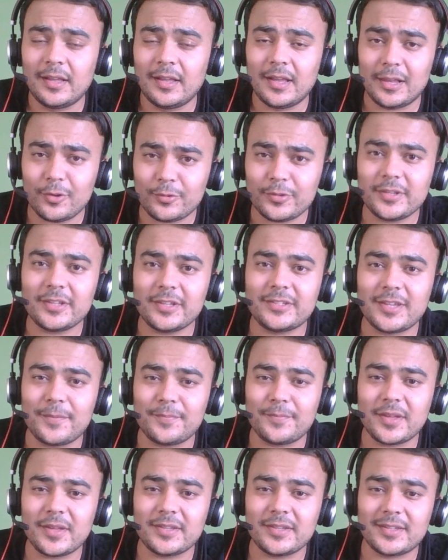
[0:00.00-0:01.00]
Hello dear
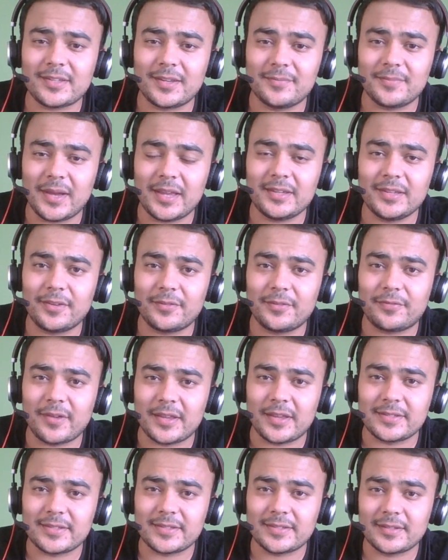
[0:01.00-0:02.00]
champions and my dear
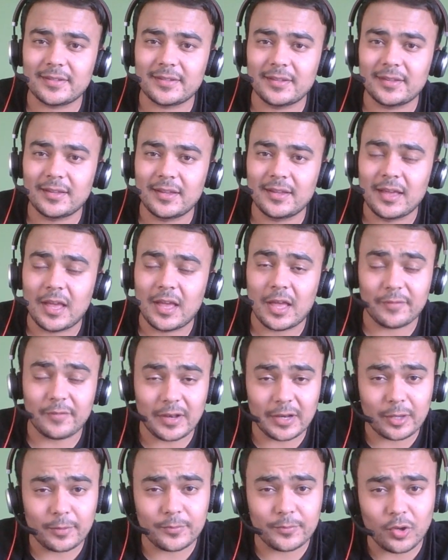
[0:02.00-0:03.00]
friends, I
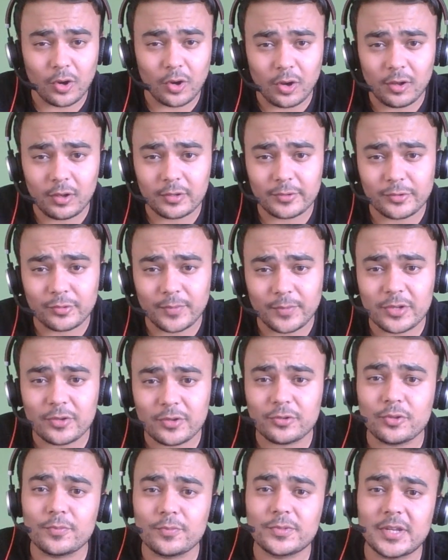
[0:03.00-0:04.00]
welcome you all to my
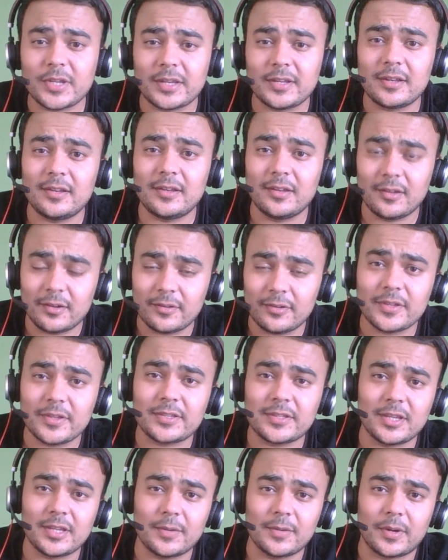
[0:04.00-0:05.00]
YouTube channel Learn
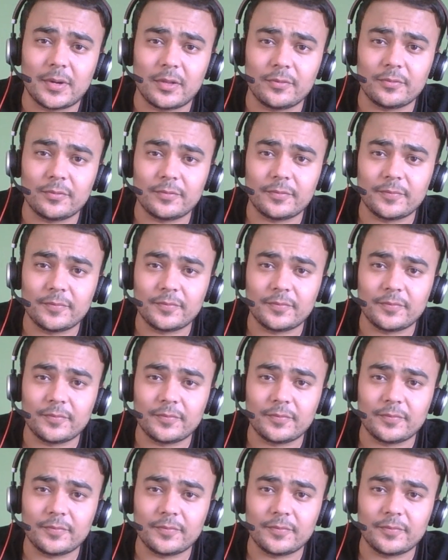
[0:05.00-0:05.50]
with CA Pranav.